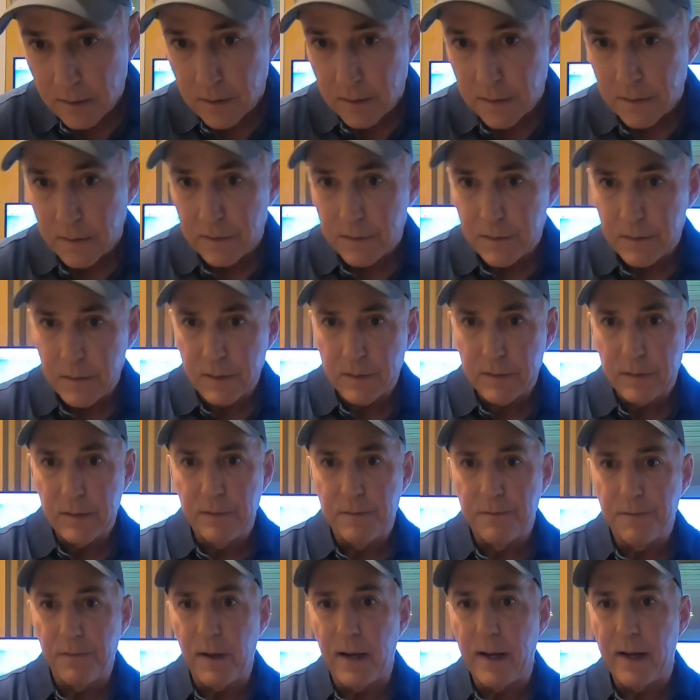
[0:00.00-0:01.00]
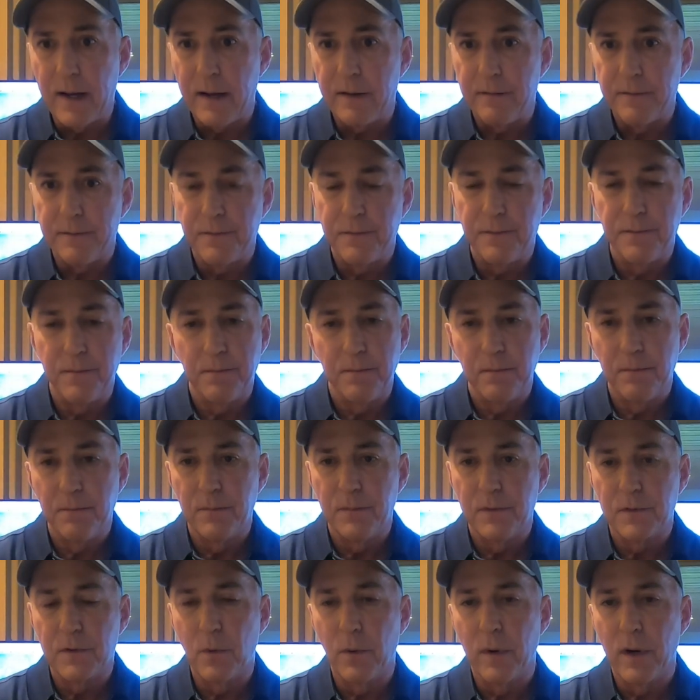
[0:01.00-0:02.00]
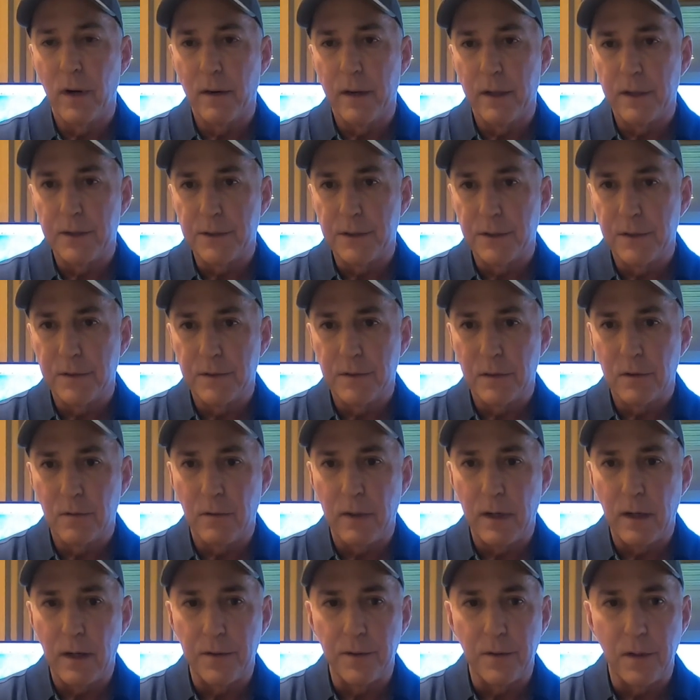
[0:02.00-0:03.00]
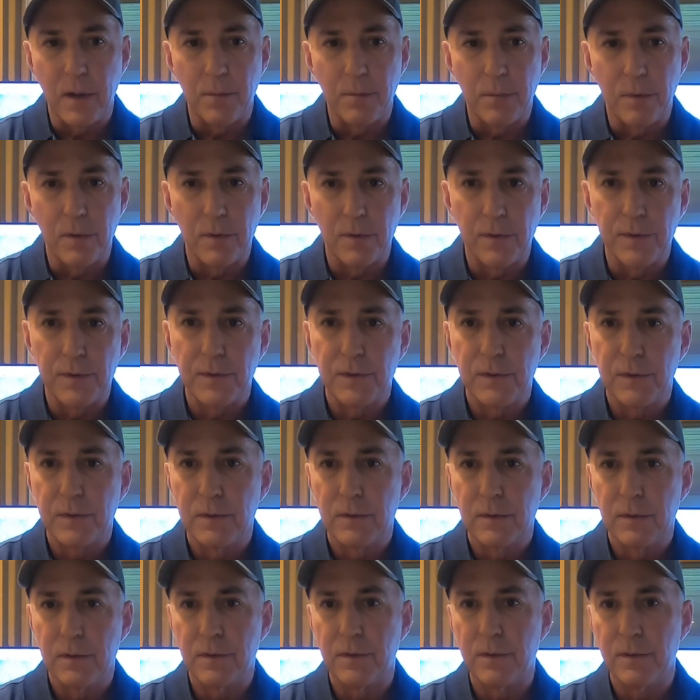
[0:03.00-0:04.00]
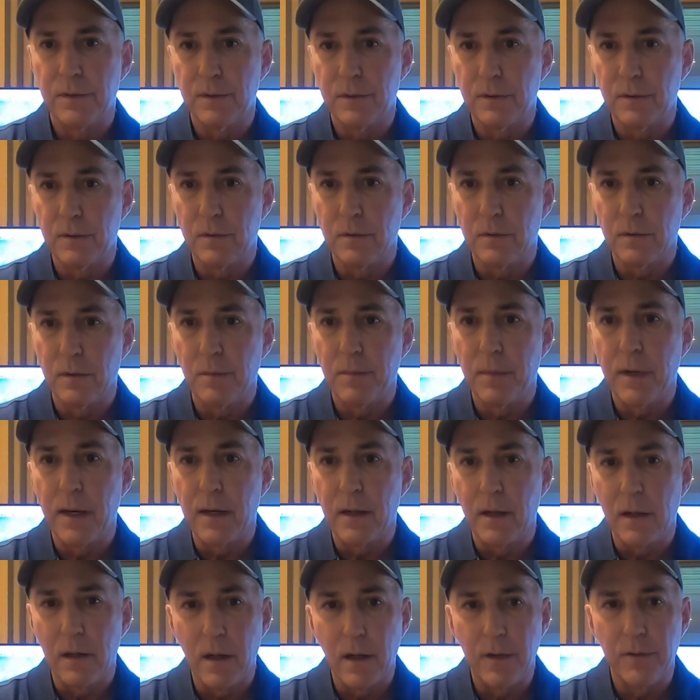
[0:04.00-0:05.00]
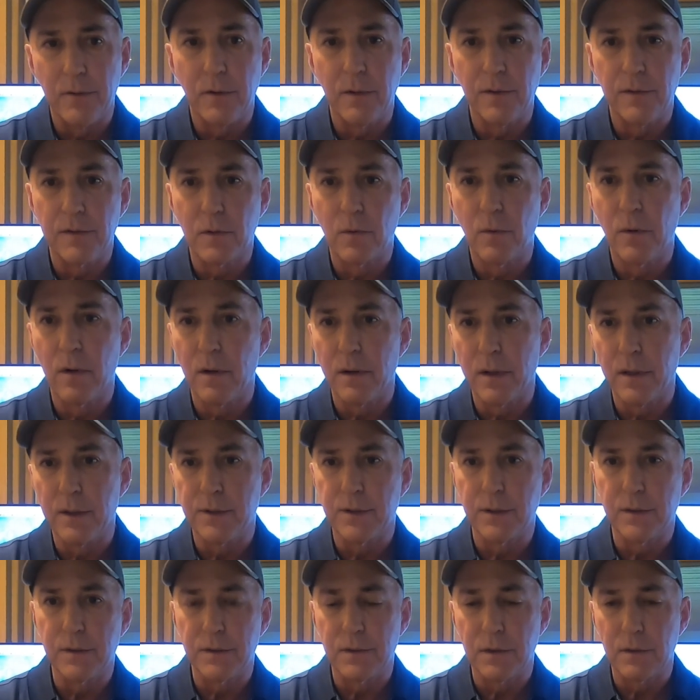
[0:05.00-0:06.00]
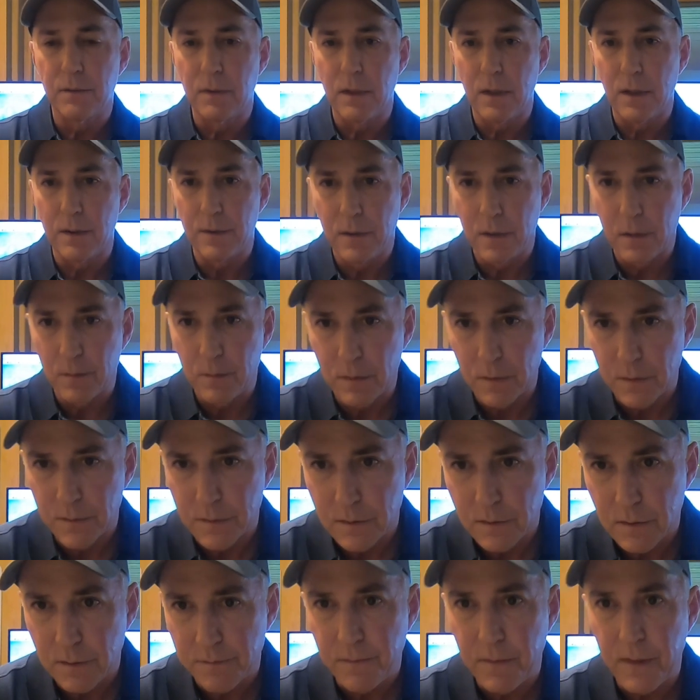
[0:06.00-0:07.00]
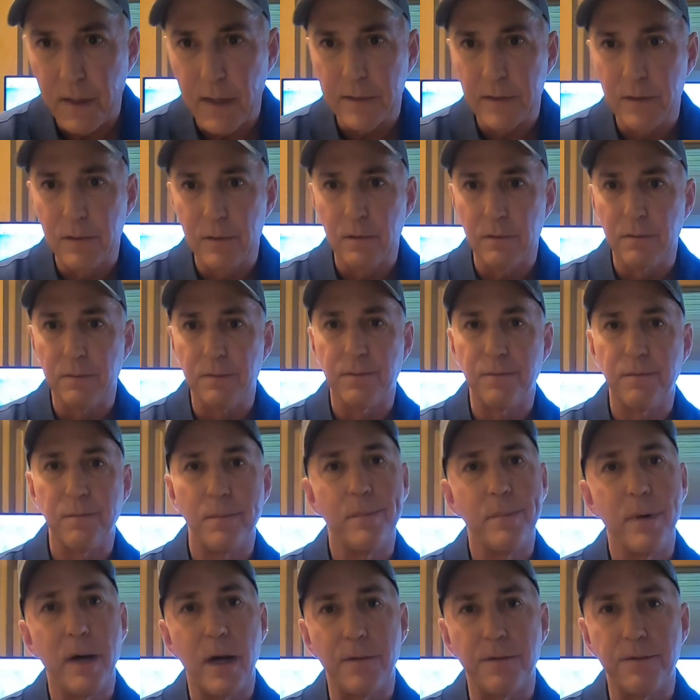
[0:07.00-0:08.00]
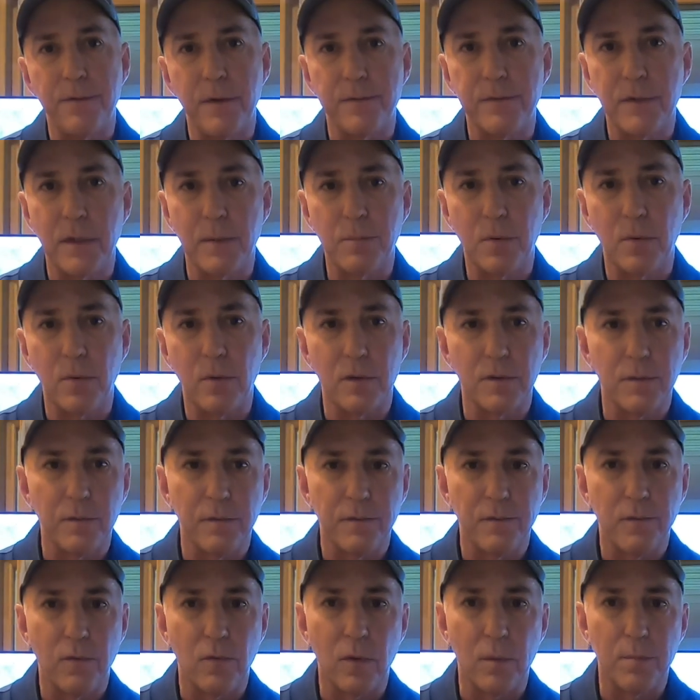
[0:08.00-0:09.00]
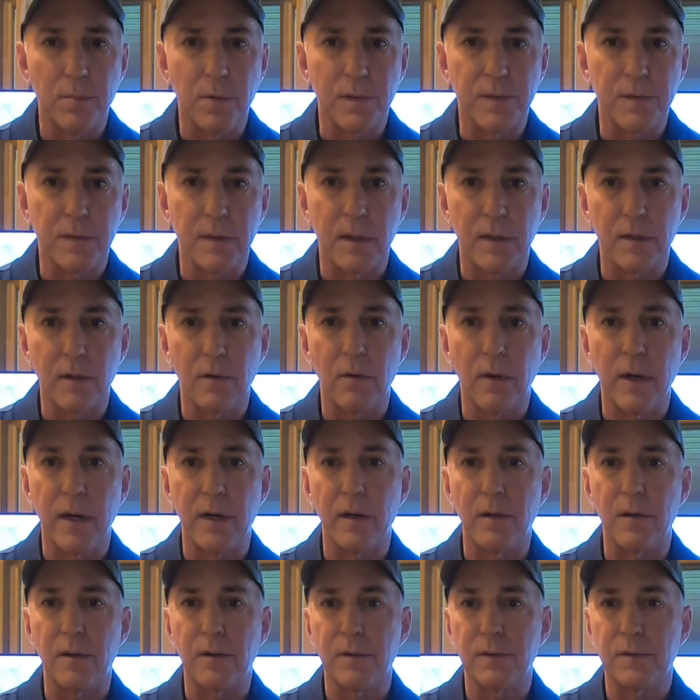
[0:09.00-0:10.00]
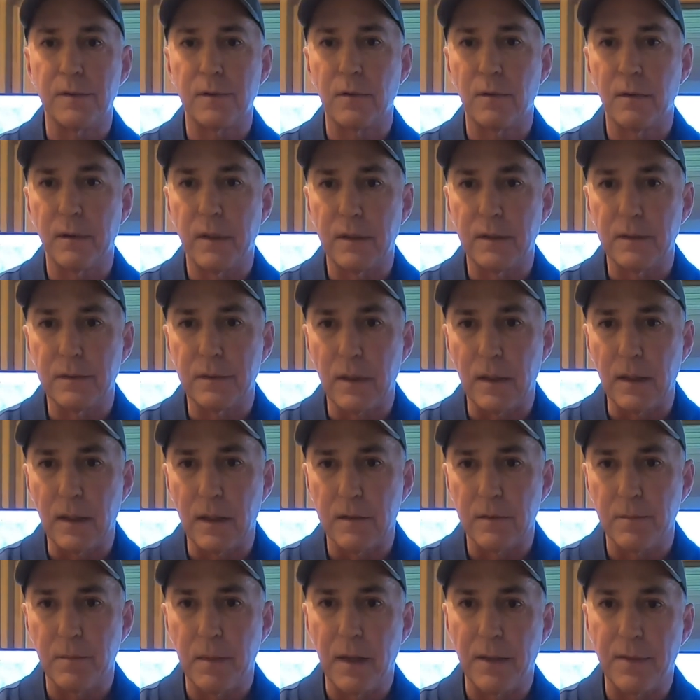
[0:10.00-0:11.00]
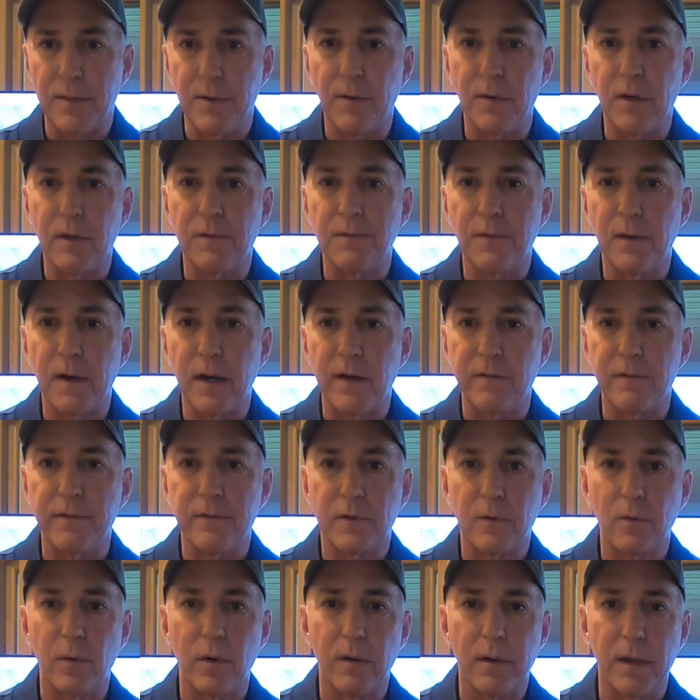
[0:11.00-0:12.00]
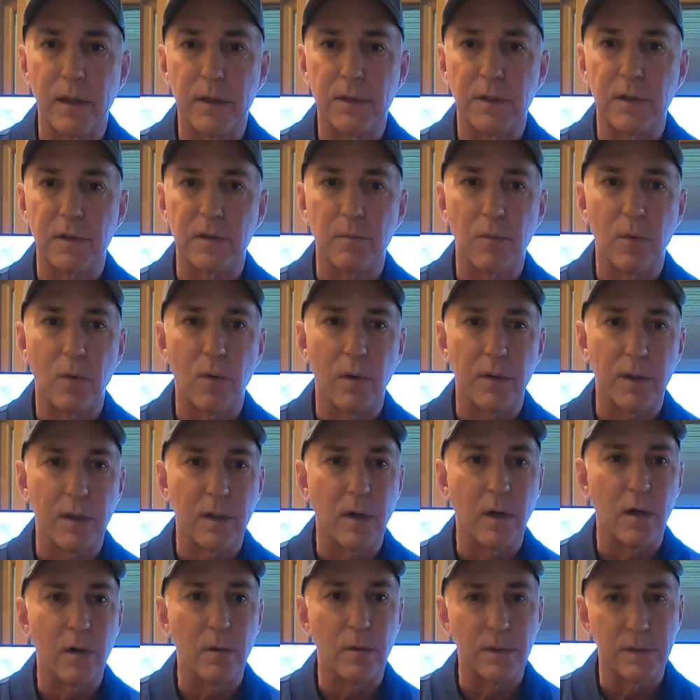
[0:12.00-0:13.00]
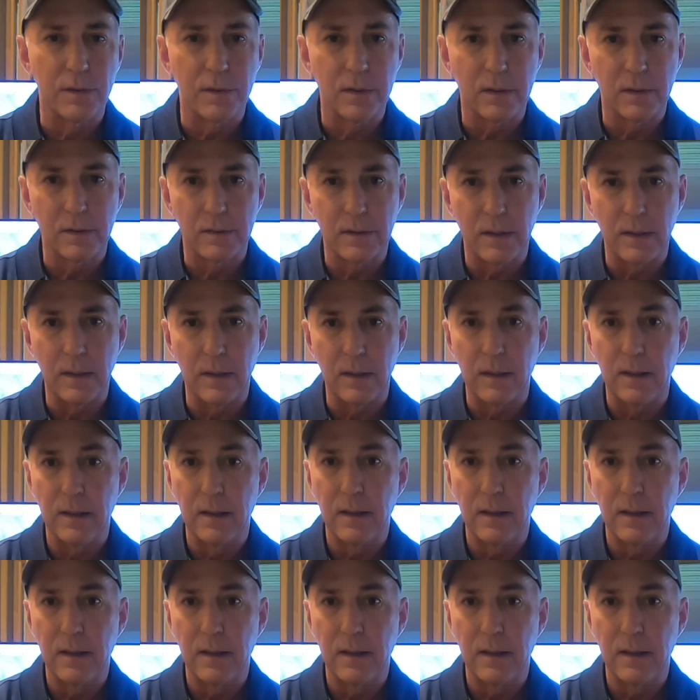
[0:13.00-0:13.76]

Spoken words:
65 square inches in round numbers to about 100 square inches in round numbers. It's a factor of about 54% greater screen size, about 35 square inches more to go to a 16.